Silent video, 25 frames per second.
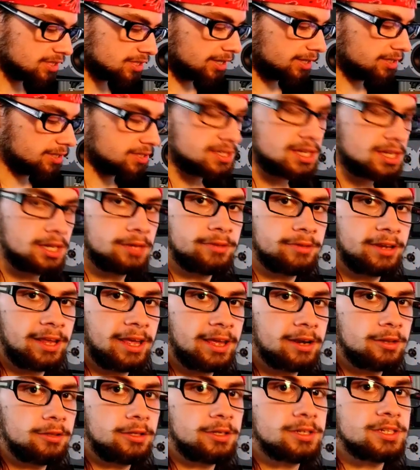that instead of an
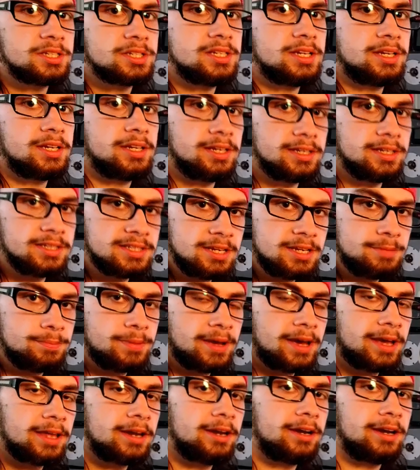analog stick and a
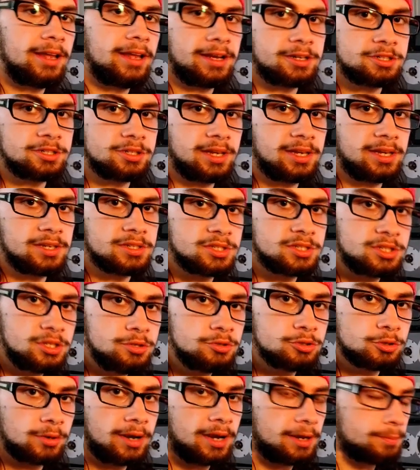D-pad, it actually has two
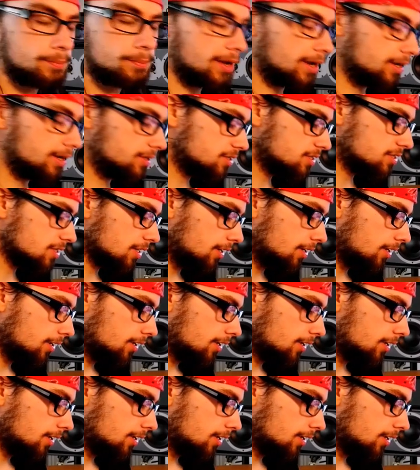trackpads.